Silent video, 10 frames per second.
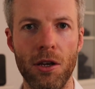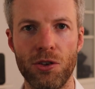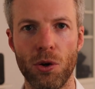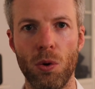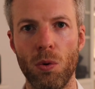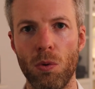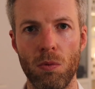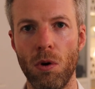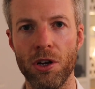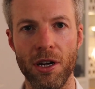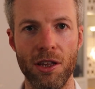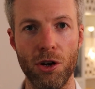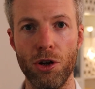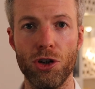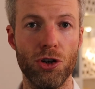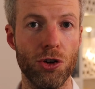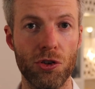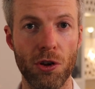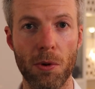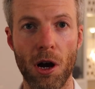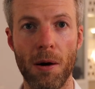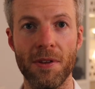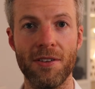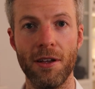So what you need to do is just use some common